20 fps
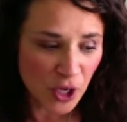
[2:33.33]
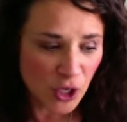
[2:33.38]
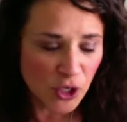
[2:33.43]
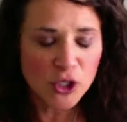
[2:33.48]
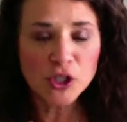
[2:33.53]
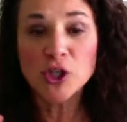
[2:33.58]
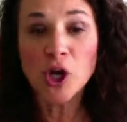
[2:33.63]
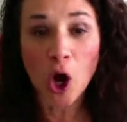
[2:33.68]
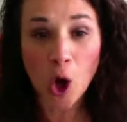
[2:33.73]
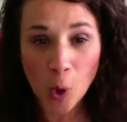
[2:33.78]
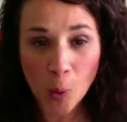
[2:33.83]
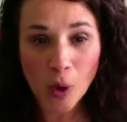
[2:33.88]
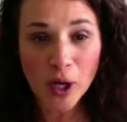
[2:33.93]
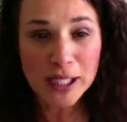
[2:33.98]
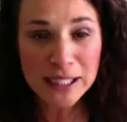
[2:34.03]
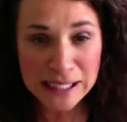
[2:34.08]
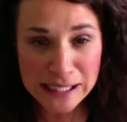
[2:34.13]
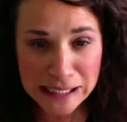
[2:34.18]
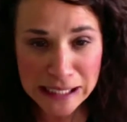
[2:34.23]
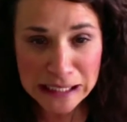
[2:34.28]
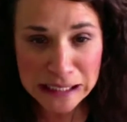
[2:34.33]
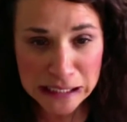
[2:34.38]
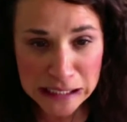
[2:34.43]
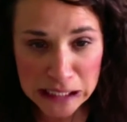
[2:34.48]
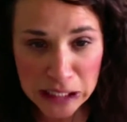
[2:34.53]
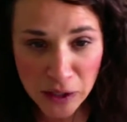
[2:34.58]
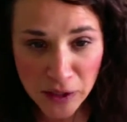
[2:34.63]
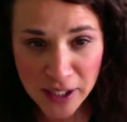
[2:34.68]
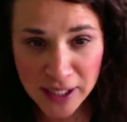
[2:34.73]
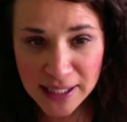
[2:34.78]
No one sits
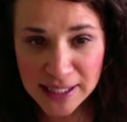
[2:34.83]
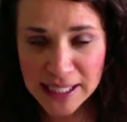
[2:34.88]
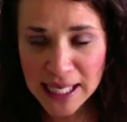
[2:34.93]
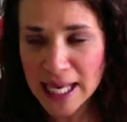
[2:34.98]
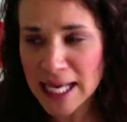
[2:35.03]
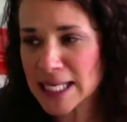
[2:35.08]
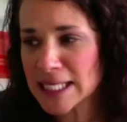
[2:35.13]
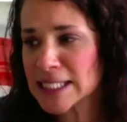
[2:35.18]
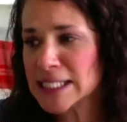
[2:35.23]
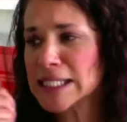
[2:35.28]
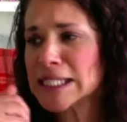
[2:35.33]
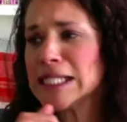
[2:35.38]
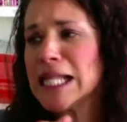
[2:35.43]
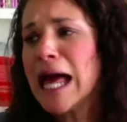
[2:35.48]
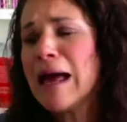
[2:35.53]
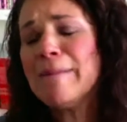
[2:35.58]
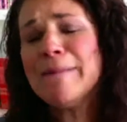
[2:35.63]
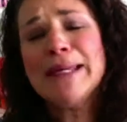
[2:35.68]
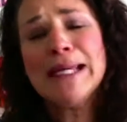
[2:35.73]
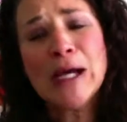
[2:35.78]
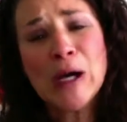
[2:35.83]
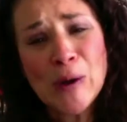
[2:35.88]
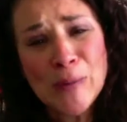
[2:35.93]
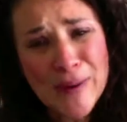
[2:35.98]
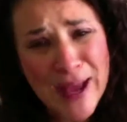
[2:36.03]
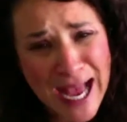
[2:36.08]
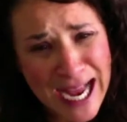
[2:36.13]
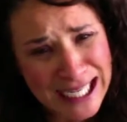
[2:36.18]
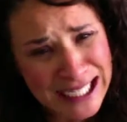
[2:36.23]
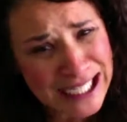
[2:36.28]
there and says, Let me go
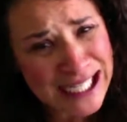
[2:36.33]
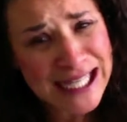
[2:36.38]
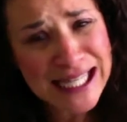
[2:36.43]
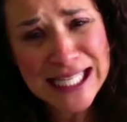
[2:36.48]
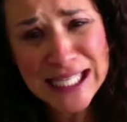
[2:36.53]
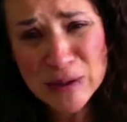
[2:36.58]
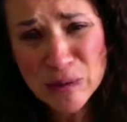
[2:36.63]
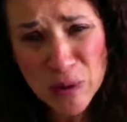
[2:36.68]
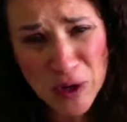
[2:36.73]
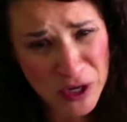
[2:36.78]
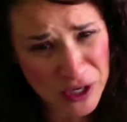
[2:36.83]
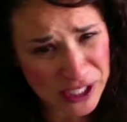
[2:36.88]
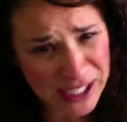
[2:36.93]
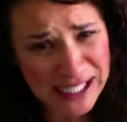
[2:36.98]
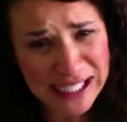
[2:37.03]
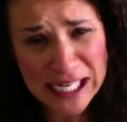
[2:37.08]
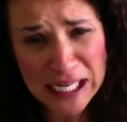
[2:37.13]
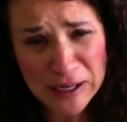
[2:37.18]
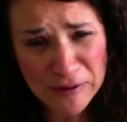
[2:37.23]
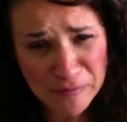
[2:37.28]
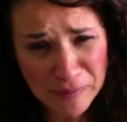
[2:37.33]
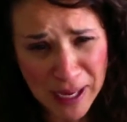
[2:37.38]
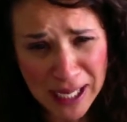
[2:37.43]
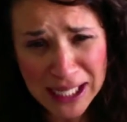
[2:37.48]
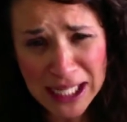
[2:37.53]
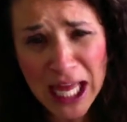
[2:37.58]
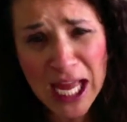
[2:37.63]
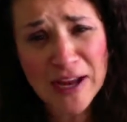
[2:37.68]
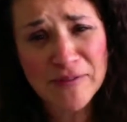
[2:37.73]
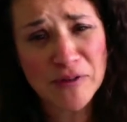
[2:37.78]
back to the worst day of my
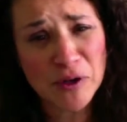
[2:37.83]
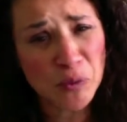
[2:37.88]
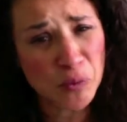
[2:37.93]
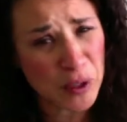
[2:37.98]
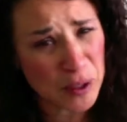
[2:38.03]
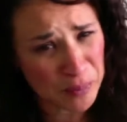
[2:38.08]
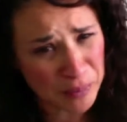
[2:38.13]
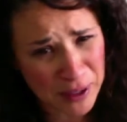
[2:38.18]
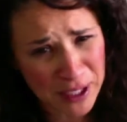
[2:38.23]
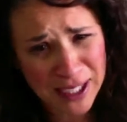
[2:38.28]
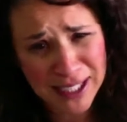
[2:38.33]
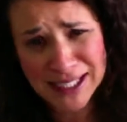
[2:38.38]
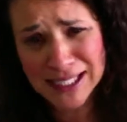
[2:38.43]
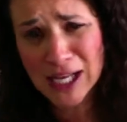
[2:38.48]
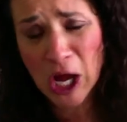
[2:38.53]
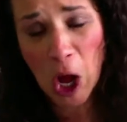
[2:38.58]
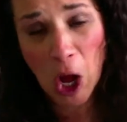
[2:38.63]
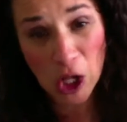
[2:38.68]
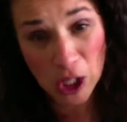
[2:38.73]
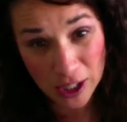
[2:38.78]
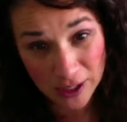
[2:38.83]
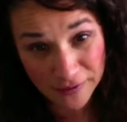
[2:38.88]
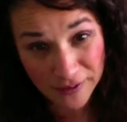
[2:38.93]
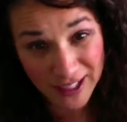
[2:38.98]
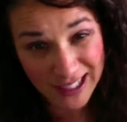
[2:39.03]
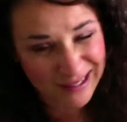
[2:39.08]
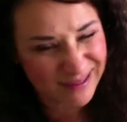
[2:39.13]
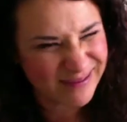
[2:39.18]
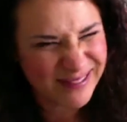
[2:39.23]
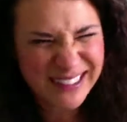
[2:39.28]
life and repeat all of it.
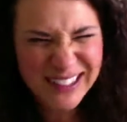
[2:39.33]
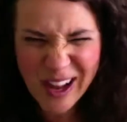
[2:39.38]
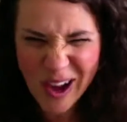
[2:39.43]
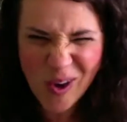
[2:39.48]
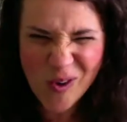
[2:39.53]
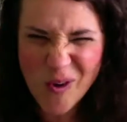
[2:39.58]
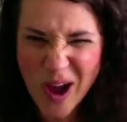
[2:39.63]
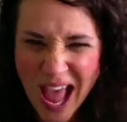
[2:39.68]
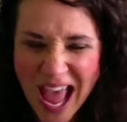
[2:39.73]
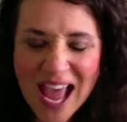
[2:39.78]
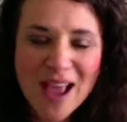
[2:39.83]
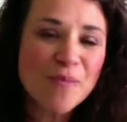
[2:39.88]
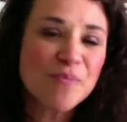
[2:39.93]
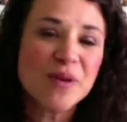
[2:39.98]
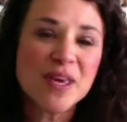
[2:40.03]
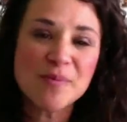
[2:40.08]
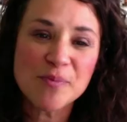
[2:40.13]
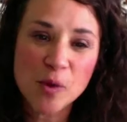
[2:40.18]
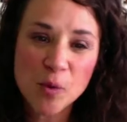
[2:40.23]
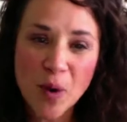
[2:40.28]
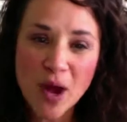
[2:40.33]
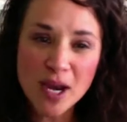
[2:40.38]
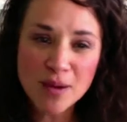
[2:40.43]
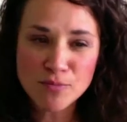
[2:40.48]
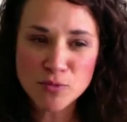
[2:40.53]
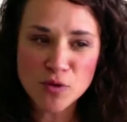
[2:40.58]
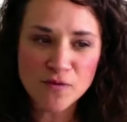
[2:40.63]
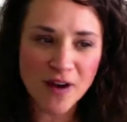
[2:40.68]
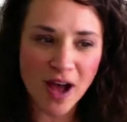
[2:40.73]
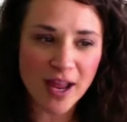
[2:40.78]
No way. People want to
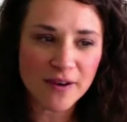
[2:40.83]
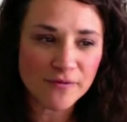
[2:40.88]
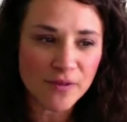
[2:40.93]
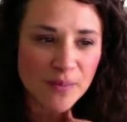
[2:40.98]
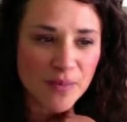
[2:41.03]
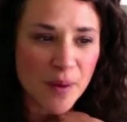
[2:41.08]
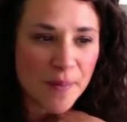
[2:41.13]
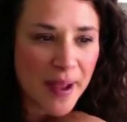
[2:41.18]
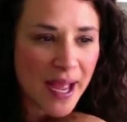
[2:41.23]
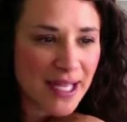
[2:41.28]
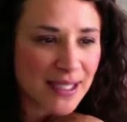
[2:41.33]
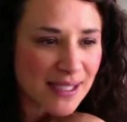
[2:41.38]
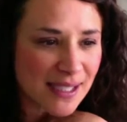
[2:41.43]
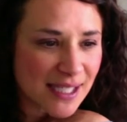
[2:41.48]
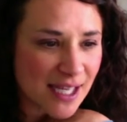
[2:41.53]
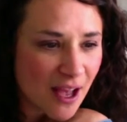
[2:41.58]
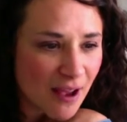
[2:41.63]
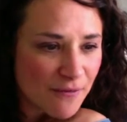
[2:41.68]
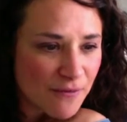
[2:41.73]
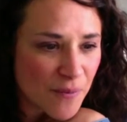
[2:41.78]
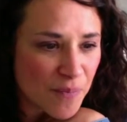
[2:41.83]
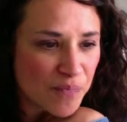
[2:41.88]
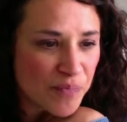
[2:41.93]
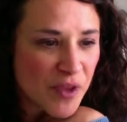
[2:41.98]
move on from the bad stuff.